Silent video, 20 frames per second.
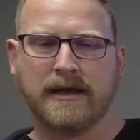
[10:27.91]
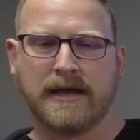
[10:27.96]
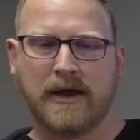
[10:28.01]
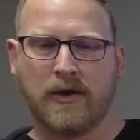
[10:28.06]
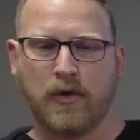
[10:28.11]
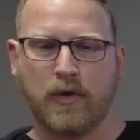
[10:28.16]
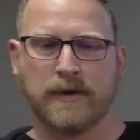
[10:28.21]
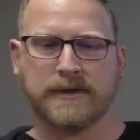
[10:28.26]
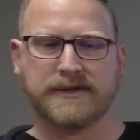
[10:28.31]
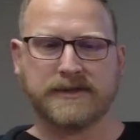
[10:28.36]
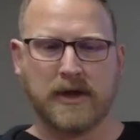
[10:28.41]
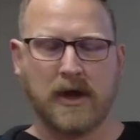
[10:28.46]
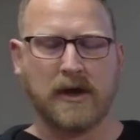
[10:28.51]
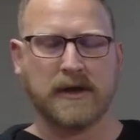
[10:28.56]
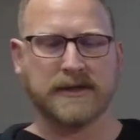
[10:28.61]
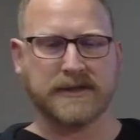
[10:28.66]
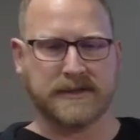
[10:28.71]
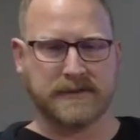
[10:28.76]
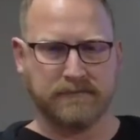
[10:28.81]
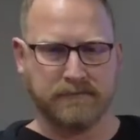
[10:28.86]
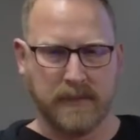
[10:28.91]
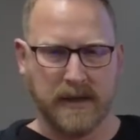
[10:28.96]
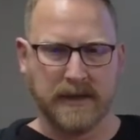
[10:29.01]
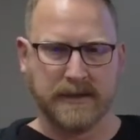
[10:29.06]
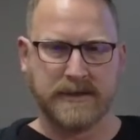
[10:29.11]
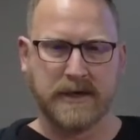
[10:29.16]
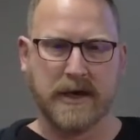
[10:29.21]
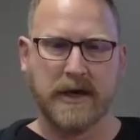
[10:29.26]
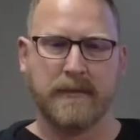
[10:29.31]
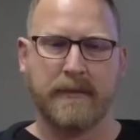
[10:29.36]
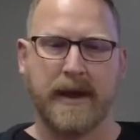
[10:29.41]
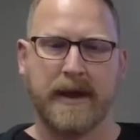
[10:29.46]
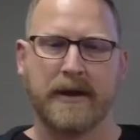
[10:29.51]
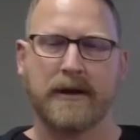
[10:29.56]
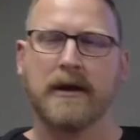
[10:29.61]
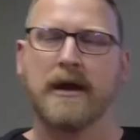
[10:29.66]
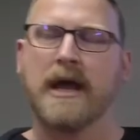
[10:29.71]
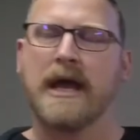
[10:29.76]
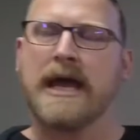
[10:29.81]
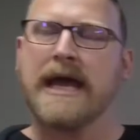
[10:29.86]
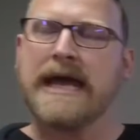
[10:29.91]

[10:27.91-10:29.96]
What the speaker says: who is Saul's military commander,